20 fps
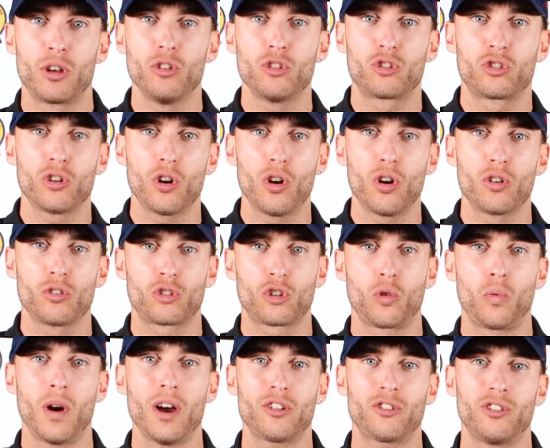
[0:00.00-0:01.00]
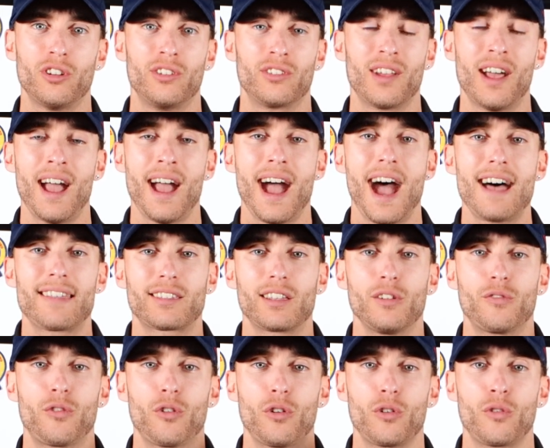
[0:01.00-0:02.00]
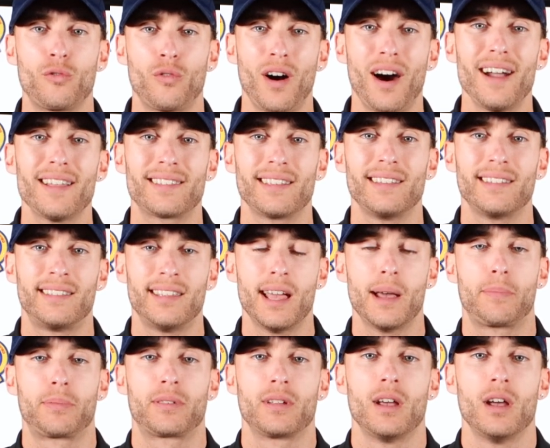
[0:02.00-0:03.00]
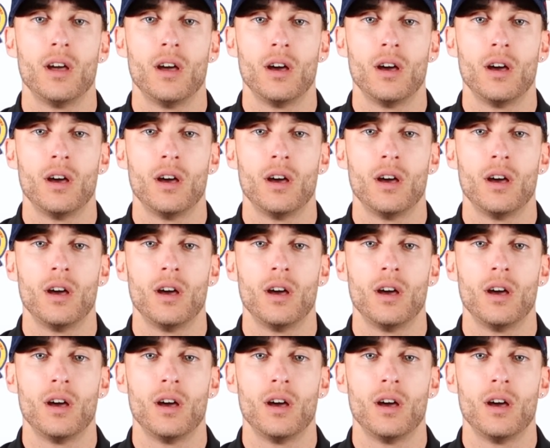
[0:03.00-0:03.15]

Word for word: concerns, questions, asking for advice and tips.